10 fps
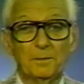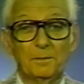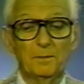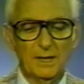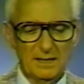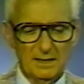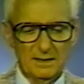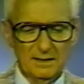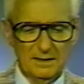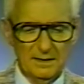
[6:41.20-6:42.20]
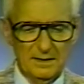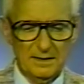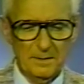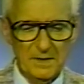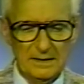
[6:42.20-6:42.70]
But
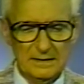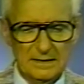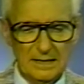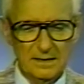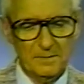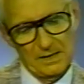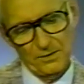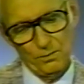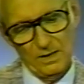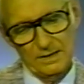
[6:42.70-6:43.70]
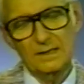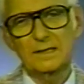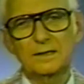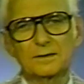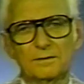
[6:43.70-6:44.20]
something that takes about
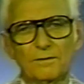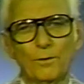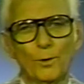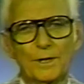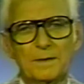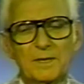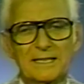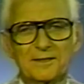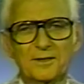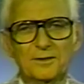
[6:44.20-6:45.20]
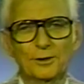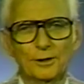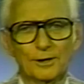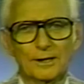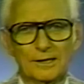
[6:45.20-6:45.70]
20 or 40 minutes to
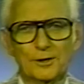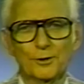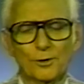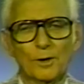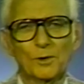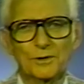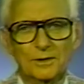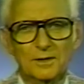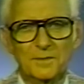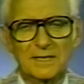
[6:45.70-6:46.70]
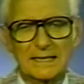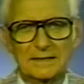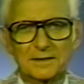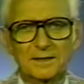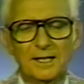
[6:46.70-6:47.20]
learn under normal
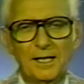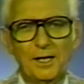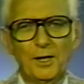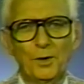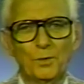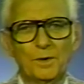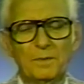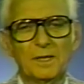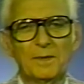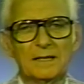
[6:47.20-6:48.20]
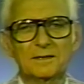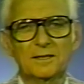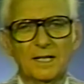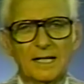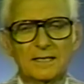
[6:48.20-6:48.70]
circumstances would be about the
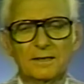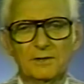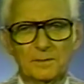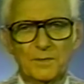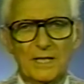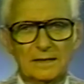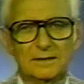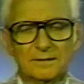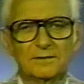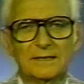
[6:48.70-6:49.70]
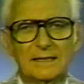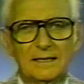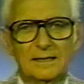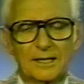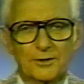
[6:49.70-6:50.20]
size of an objective
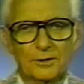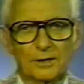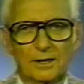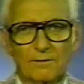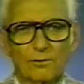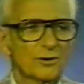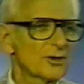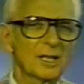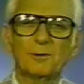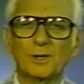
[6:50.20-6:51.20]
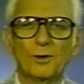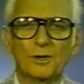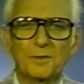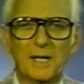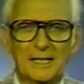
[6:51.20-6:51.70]
that you're looking for. Check with the
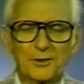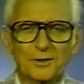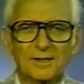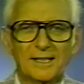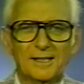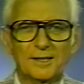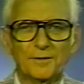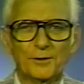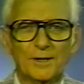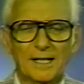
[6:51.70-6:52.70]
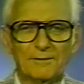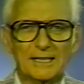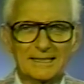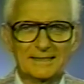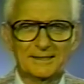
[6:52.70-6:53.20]
course manager if you have
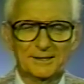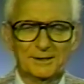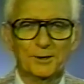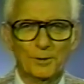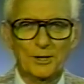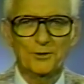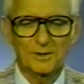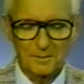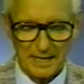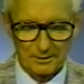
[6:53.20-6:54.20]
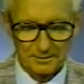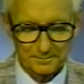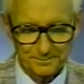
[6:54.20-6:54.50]
any question about it.